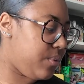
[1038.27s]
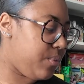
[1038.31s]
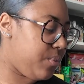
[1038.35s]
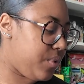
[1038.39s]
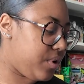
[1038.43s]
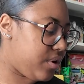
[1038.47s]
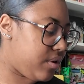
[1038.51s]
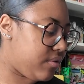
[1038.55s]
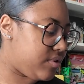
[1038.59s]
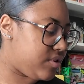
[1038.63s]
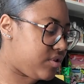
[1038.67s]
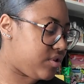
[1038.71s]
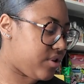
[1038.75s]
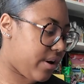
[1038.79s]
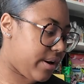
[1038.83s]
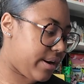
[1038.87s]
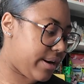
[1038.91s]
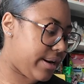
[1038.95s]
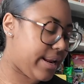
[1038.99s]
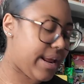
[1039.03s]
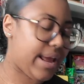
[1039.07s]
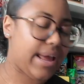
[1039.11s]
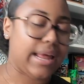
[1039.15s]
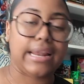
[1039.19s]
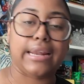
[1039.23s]
would have
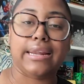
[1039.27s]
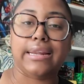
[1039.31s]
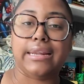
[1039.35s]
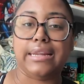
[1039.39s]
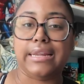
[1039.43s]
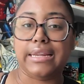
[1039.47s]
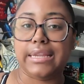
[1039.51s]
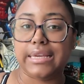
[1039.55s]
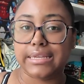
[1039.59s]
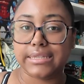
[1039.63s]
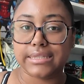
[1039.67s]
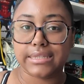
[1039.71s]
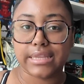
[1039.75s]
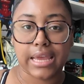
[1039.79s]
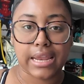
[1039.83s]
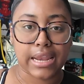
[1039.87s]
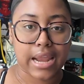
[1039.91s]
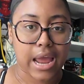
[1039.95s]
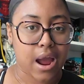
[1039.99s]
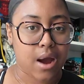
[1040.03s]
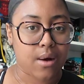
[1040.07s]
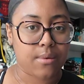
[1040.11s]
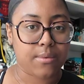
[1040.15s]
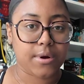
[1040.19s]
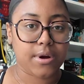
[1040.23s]
started at least an
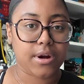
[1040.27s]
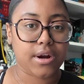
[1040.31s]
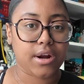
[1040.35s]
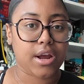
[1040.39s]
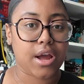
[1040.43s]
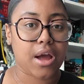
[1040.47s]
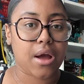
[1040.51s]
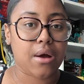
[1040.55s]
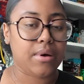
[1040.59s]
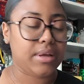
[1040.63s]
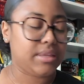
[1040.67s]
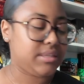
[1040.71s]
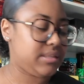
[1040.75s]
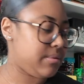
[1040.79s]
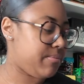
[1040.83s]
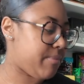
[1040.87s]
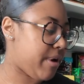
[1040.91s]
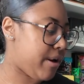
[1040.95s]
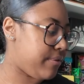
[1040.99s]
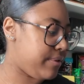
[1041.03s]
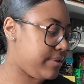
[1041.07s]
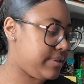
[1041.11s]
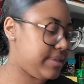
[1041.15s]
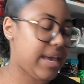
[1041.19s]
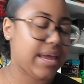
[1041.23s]
hour ago. It's
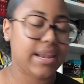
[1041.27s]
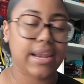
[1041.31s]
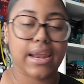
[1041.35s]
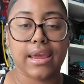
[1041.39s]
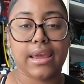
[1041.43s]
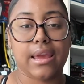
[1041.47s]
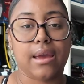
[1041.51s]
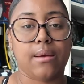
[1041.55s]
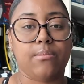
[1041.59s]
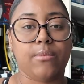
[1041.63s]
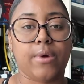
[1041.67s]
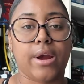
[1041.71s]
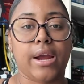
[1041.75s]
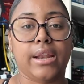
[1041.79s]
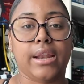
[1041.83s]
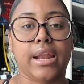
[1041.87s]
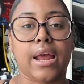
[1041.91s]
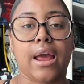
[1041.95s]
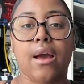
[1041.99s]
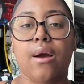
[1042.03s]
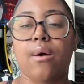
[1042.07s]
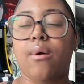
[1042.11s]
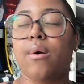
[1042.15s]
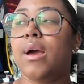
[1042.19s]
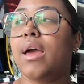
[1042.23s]
about 10 a.m. right
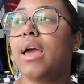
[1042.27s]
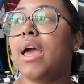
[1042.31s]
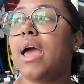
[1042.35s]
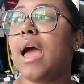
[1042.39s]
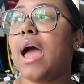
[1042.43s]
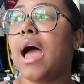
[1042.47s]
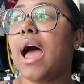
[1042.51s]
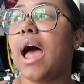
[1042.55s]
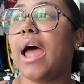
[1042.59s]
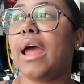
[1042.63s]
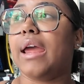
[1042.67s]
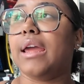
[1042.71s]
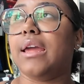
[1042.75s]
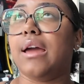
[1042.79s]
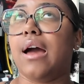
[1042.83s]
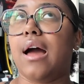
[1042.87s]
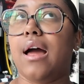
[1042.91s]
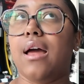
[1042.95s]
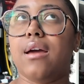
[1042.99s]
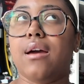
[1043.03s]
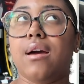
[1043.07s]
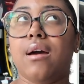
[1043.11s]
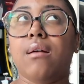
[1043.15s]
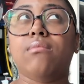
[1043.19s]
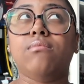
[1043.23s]
now. I
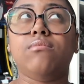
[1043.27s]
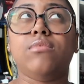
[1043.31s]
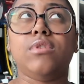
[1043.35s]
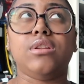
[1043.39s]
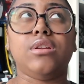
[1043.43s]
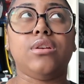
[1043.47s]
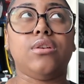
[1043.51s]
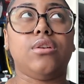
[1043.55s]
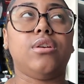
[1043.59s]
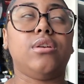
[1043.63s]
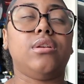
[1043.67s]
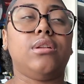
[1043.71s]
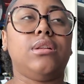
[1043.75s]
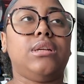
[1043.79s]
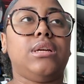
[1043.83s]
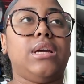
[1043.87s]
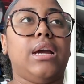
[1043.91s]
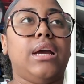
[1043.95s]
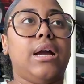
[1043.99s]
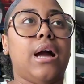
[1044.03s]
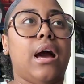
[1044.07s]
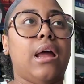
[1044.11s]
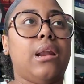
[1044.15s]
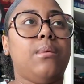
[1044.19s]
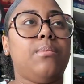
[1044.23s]
got up really early. I
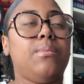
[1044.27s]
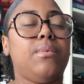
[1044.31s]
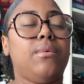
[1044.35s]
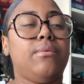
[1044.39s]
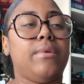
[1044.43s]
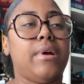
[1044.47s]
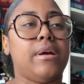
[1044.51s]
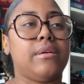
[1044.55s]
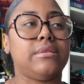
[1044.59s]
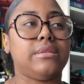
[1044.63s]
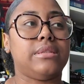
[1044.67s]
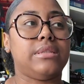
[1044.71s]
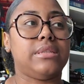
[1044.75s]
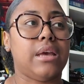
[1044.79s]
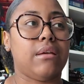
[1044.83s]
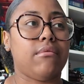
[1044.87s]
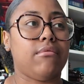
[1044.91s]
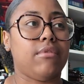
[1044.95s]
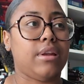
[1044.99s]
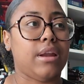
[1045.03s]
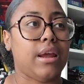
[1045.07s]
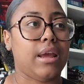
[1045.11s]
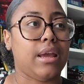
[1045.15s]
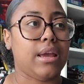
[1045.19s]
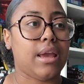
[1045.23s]
got up around
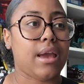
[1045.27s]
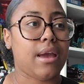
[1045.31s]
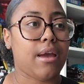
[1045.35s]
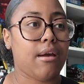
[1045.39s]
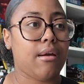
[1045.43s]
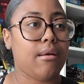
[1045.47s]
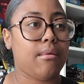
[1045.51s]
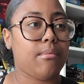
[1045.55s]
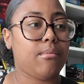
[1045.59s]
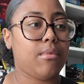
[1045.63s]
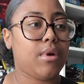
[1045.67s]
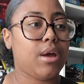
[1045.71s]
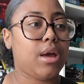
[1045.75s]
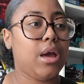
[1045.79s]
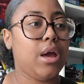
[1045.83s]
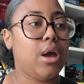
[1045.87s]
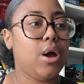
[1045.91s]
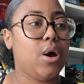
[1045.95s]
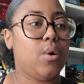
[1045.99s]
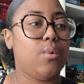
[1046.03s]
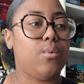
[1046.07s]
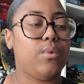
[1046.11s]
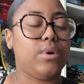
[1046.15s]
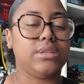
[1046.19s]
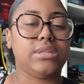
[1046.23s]
7 a.m.
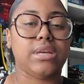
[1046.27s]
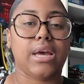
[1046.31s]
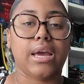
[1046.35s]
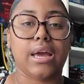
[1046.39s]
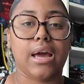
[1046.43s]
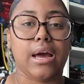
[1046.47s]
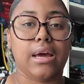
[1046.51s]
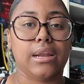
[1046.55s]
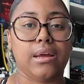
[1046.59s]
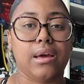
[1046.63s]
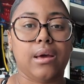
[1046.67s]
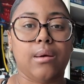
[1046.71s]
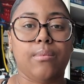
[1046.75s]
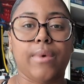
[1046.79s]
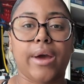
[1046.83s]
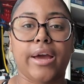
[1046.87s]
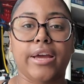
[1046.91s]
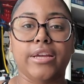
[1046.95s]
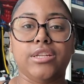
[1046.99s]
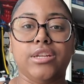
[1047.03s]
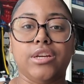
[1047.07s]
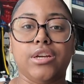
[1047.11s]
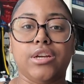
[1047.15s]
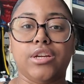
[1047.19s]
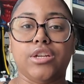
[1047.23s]
Once I got up, I
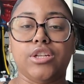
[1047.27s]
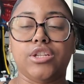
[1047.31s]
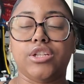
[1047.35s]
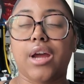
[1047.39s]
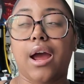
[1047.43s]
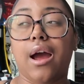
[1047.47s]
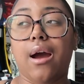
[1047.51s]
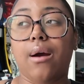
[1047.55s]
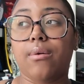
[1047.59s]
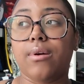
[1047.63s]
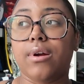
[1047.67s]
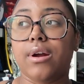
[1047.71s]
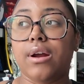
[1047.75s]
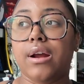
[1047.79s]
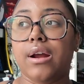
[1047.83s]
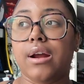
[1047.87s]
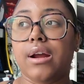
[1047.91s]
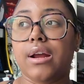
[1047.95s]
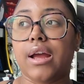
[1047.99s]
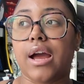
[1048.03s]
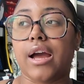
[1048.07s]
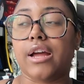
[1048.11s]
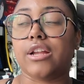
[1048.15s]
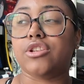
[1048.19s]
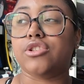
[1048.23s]
took a shower,
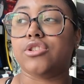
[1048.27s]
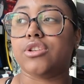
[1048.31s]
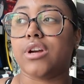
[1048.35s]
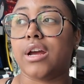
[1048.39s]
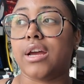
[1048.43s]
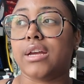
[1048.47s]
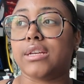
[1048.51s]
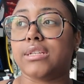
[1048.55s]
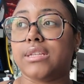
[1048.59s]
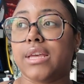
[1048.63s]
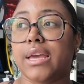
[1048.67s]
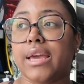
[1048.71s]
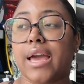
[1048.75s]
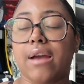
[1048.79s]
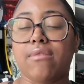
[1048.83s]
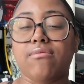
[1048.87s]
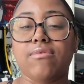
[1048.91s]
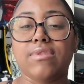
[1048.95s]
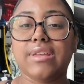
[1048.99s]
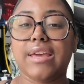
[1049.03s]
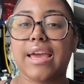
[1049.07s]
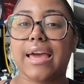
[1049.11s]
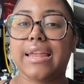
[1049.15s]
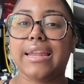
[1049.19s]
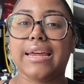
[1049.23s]
got dressed. Like, I
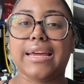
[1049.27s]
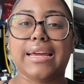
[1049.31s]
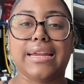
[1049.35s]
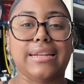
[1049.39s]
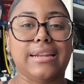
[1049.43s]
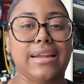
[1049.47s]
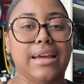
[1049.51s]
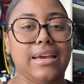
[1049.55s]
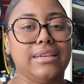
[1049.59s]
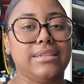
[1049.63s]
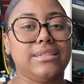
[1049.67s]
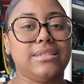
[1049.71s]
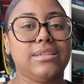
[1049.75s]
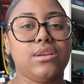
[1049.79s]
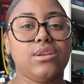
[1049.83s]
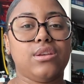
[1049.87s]
really had like a nice